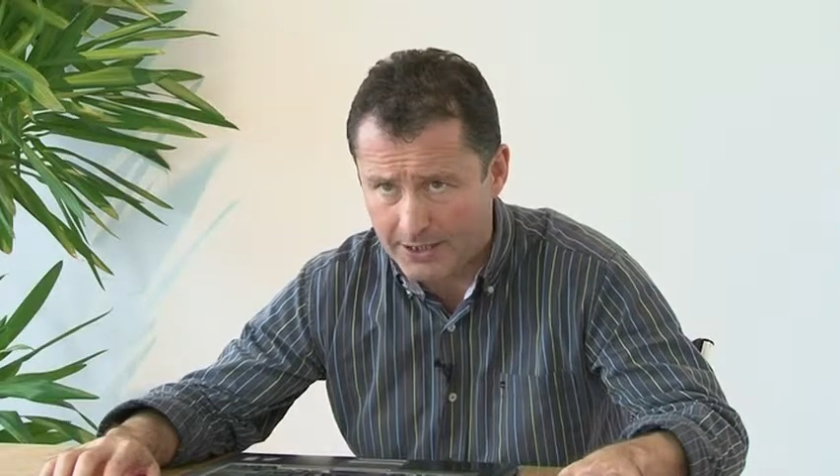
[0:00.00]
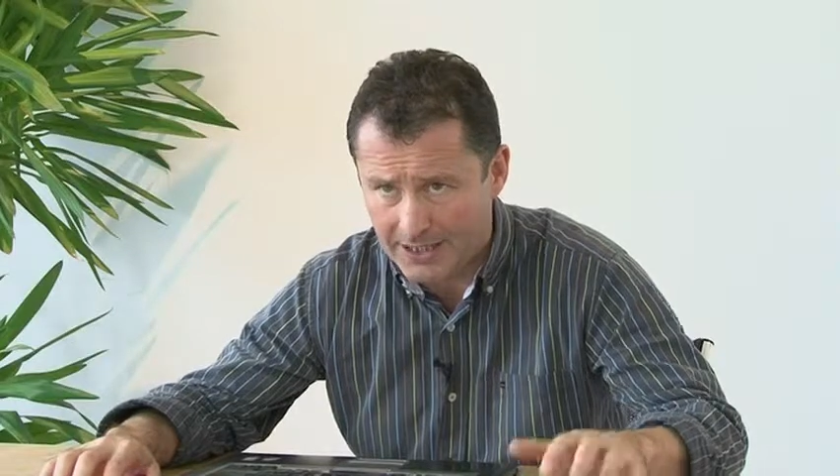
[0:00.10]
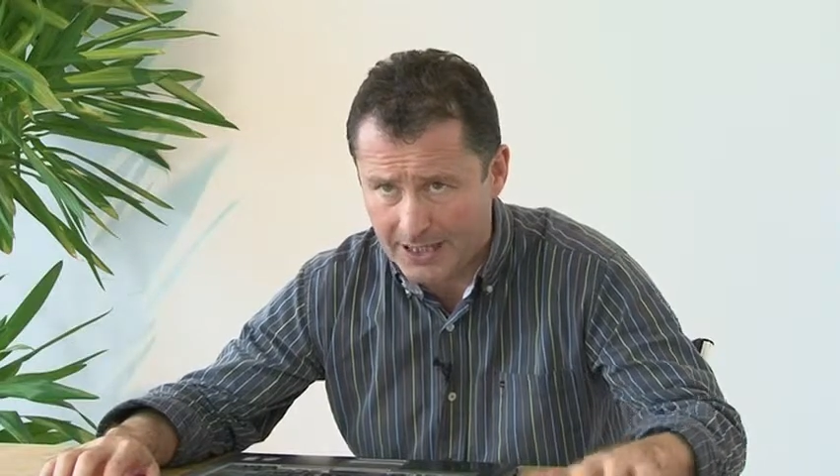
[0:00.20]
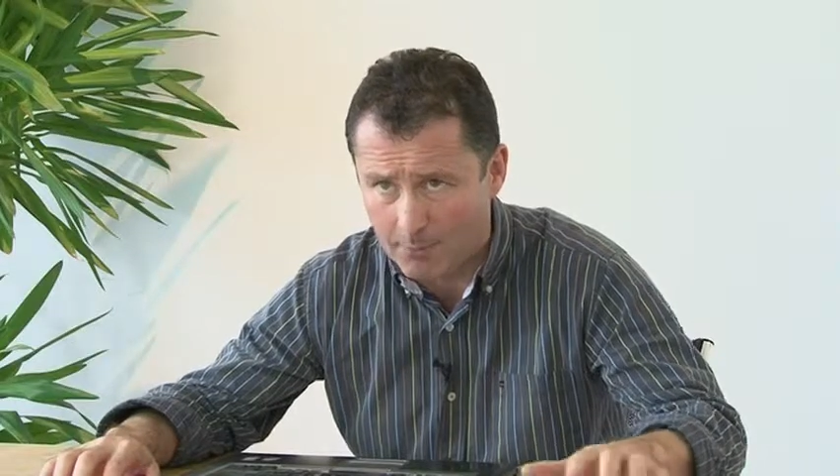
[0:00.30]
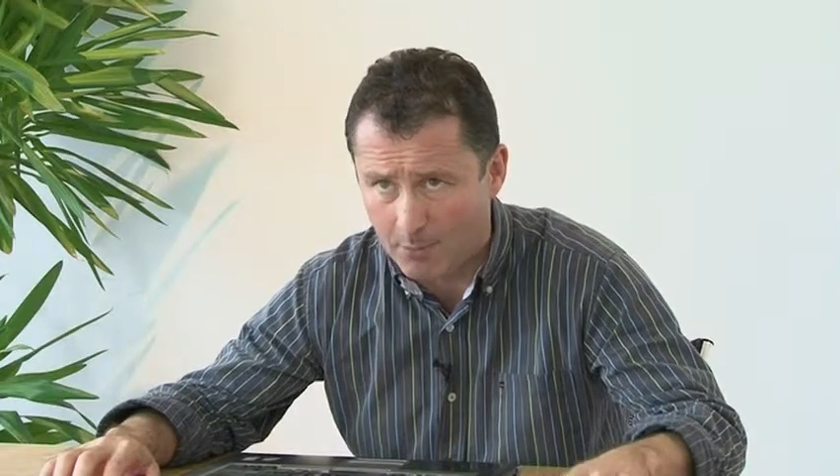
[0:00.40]

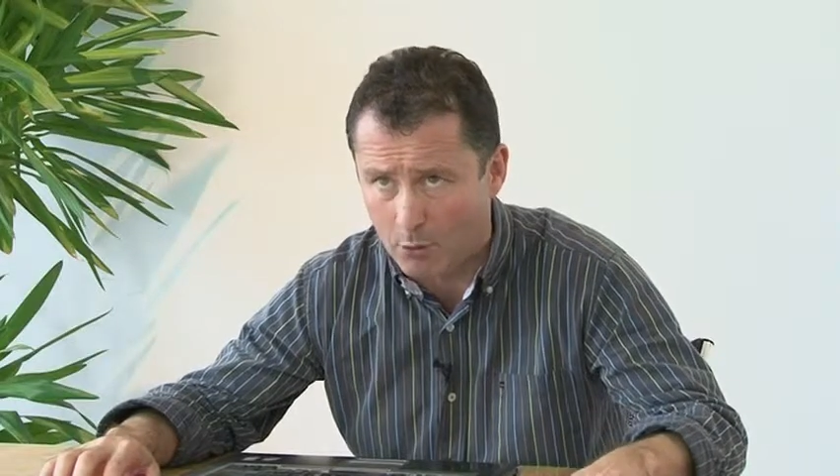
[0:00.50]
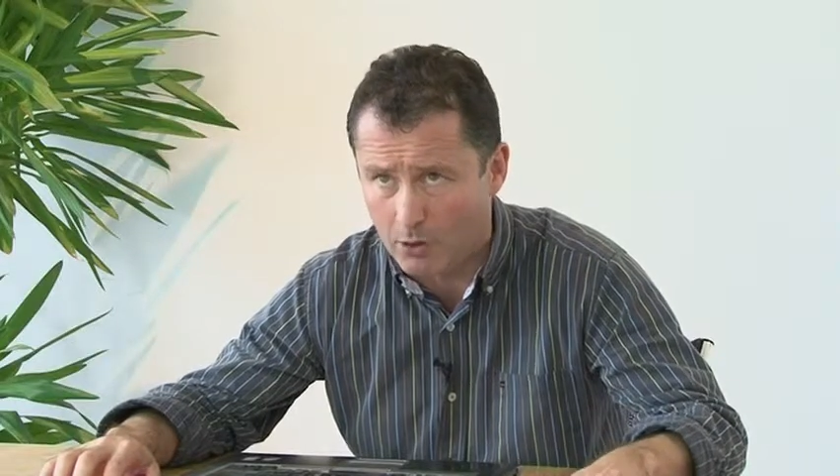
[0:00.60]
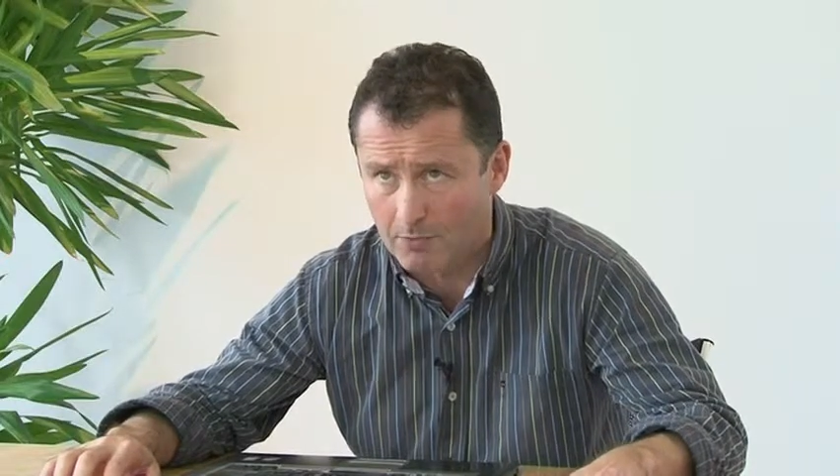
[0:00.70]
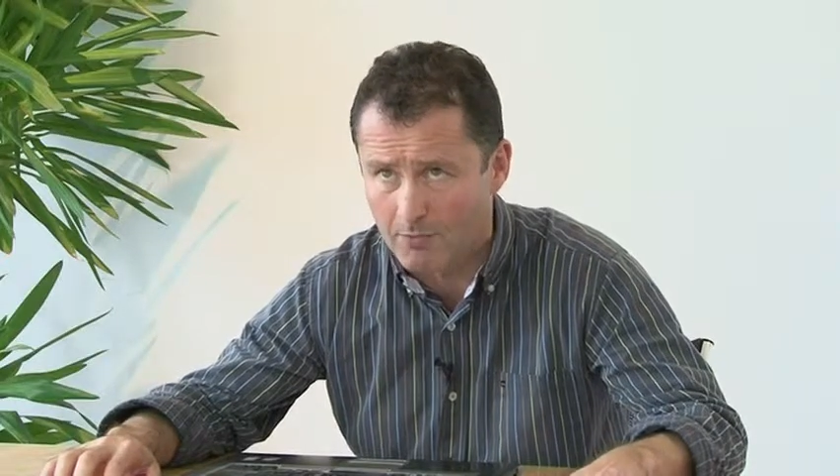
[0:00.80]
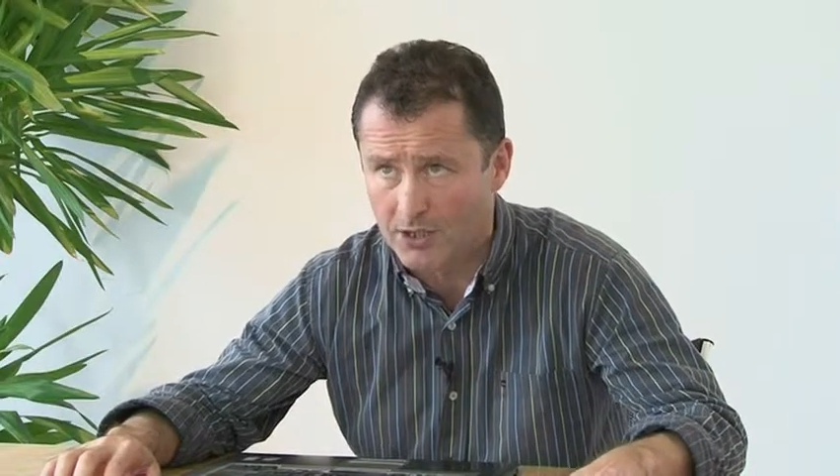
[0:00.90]
Six Sigma
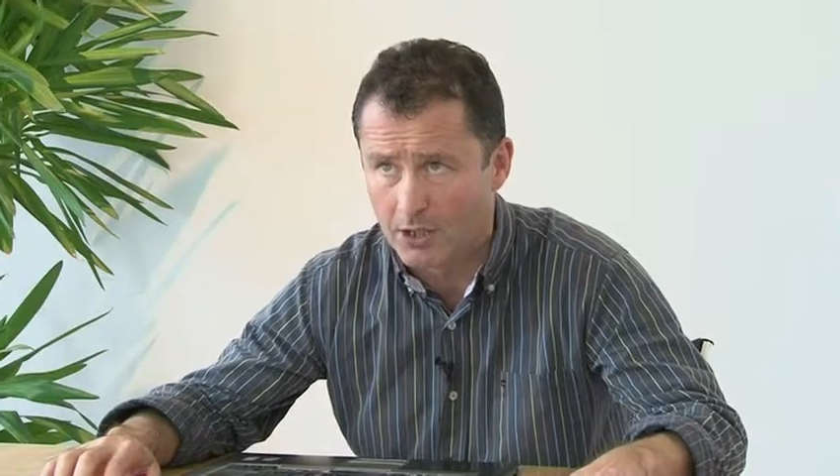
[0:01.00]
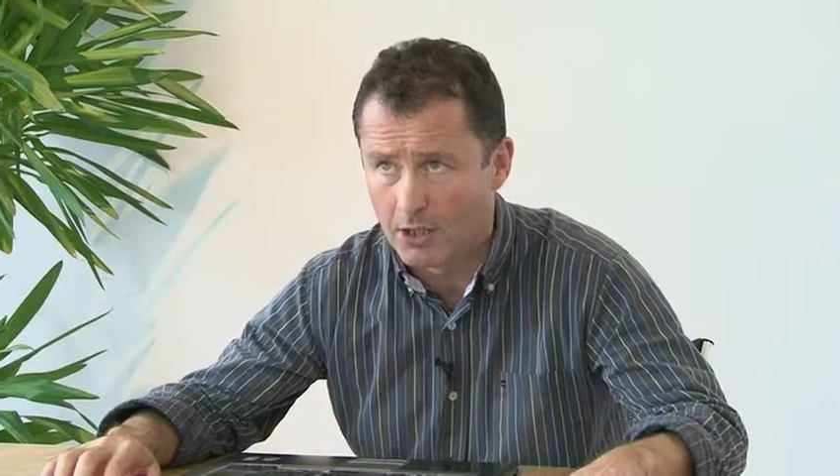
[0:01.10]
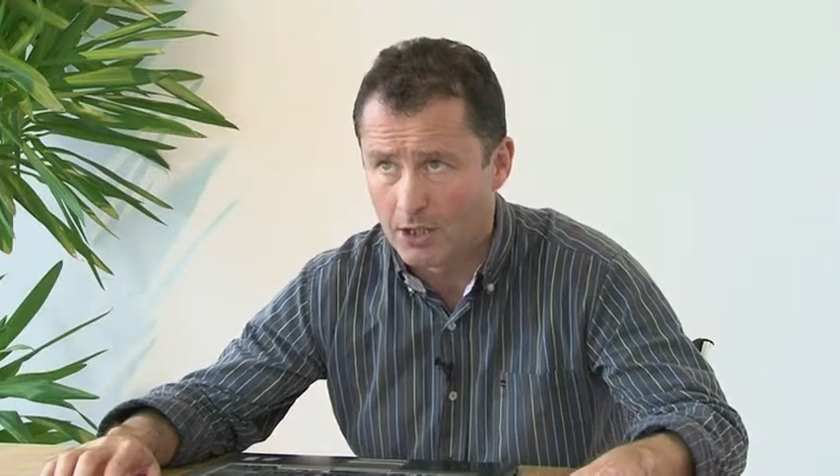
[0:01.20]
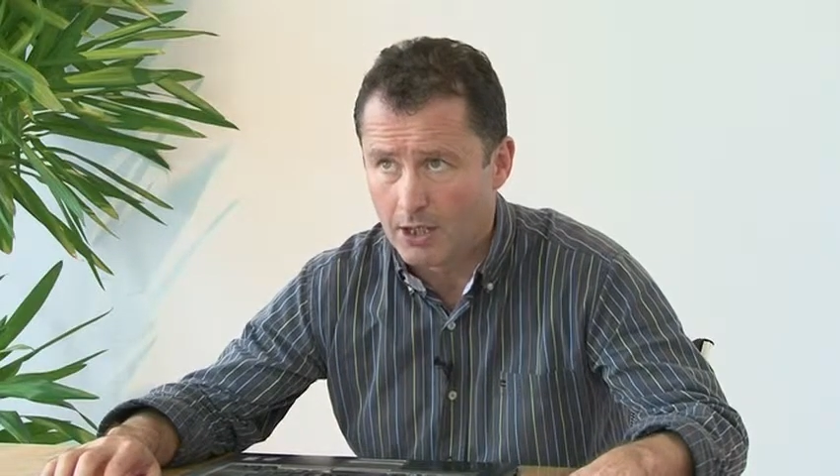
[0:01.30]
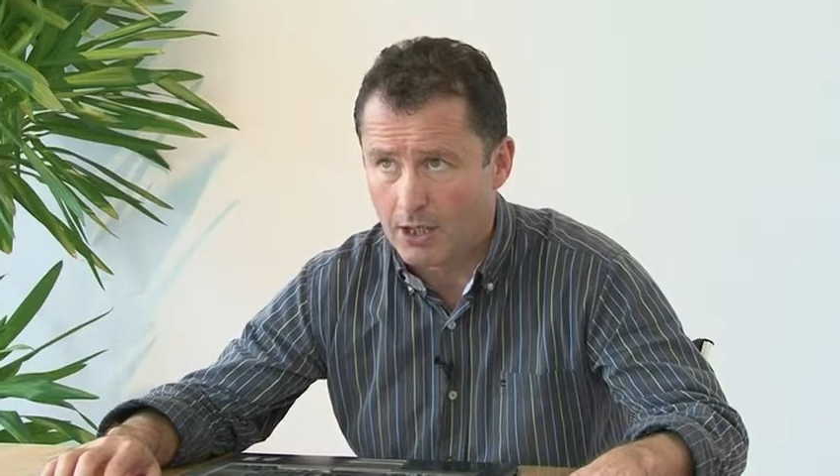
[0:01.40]
programs
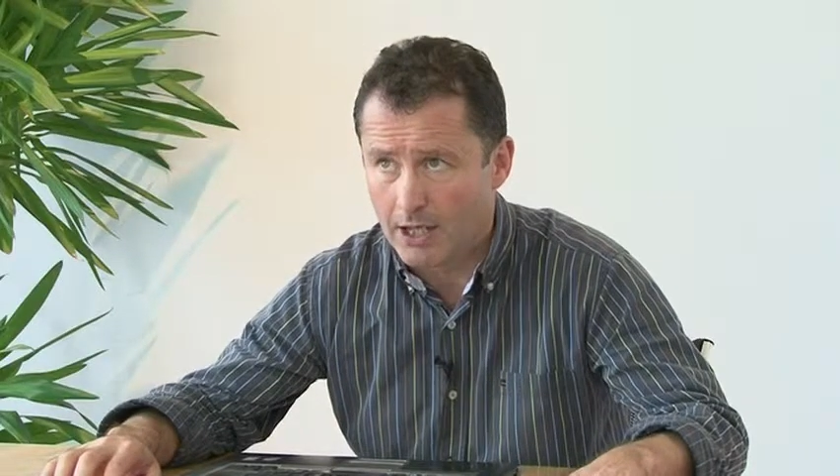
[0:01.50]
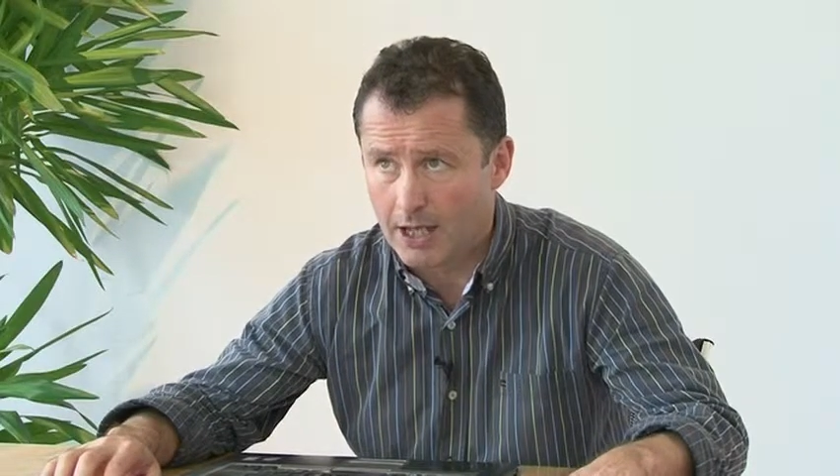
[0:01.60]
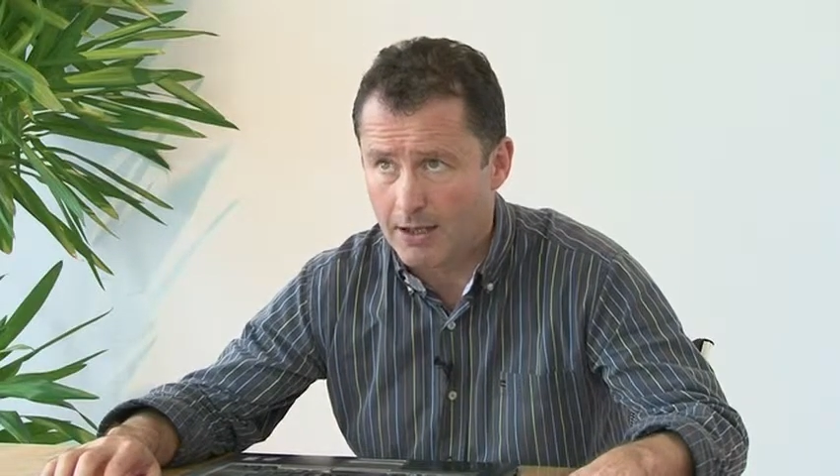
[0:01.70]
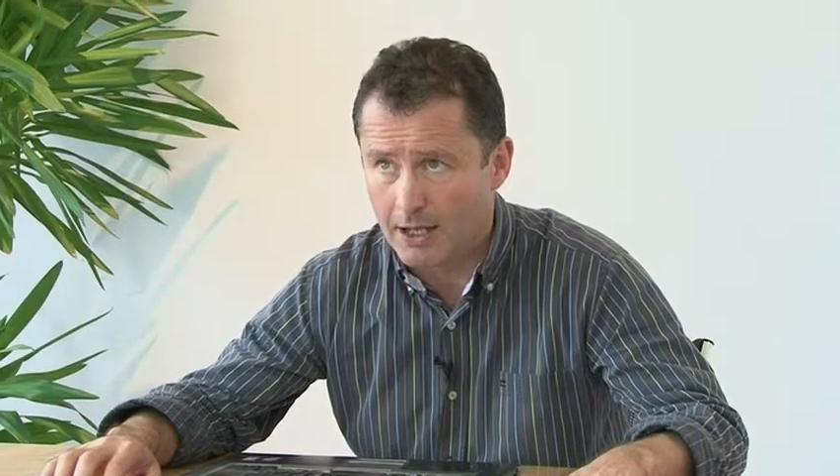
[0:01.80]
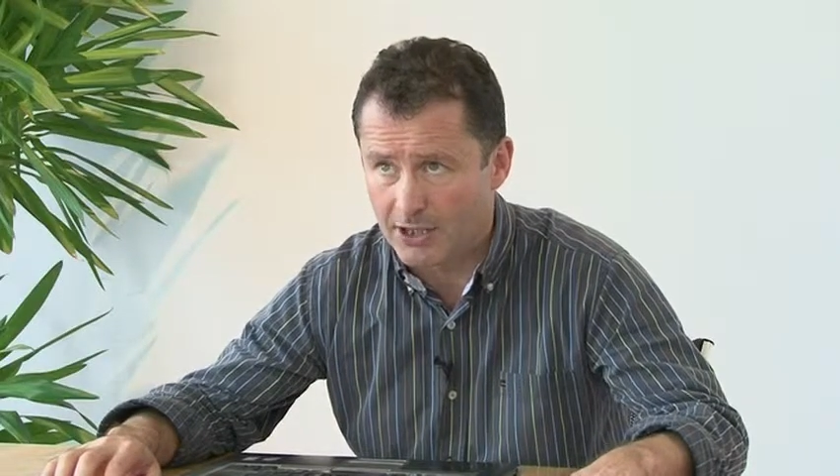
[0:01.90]

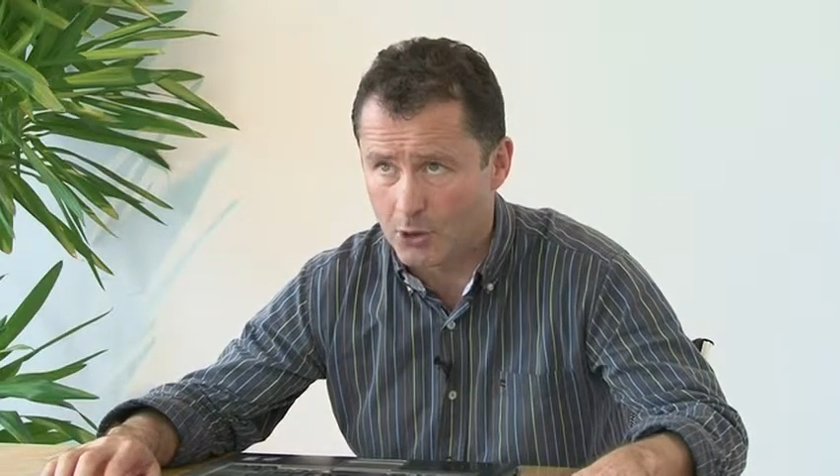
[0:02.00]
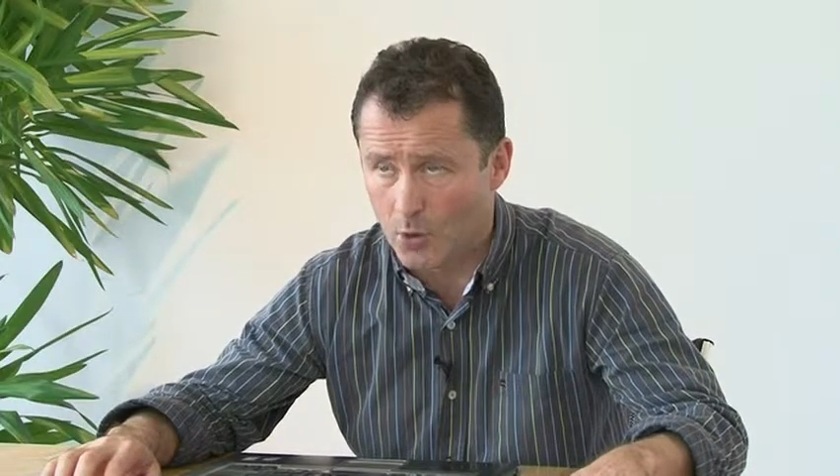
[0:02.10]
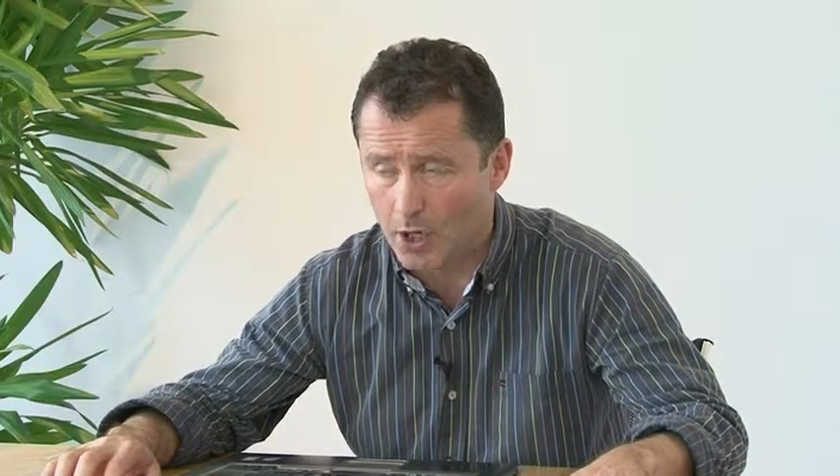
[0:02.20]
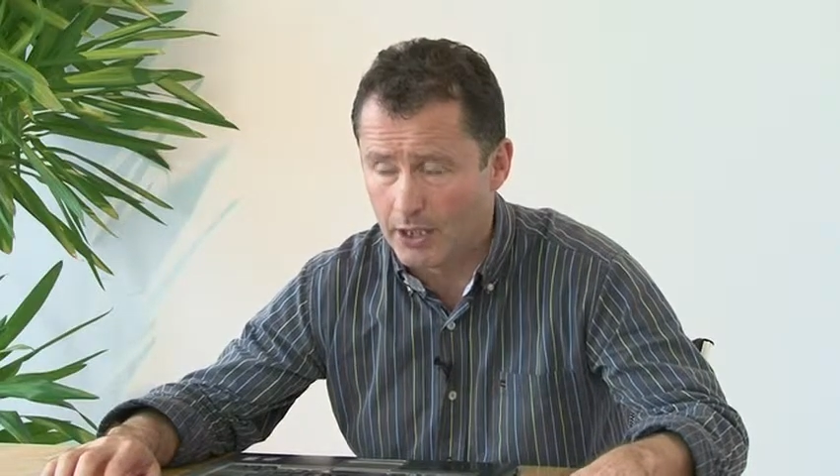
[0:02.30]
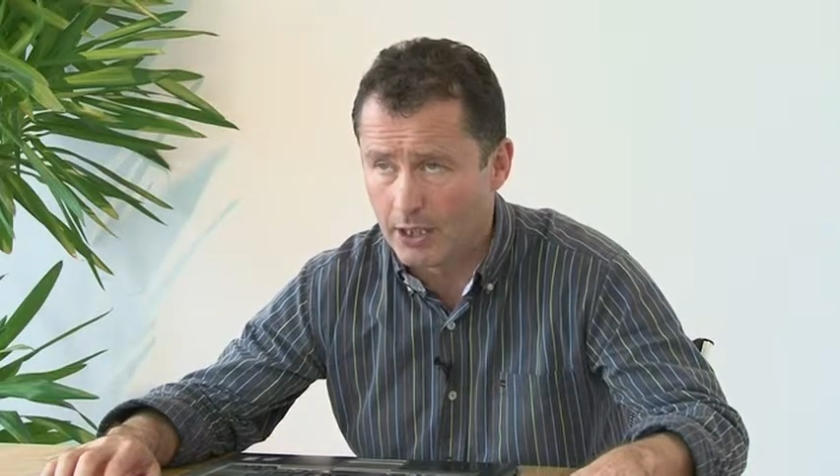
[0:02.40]
and so
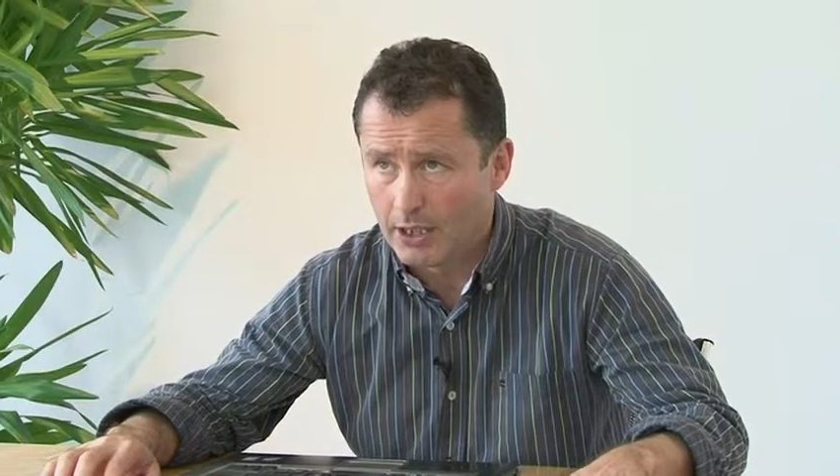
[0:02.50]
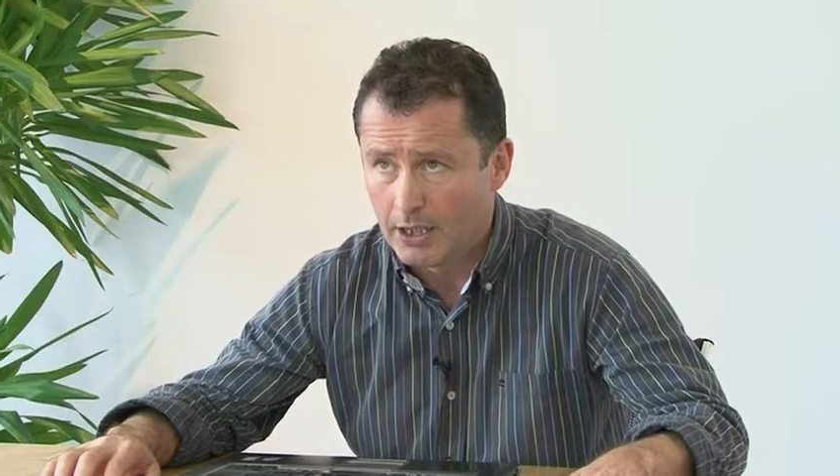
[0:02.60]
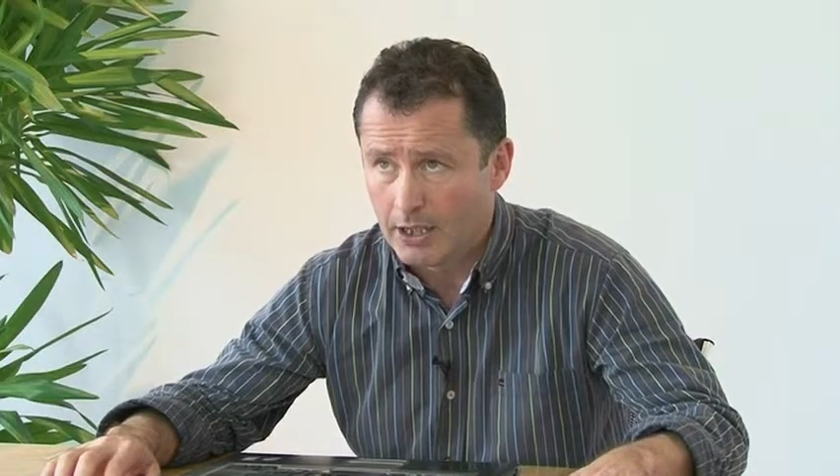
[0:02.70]
on,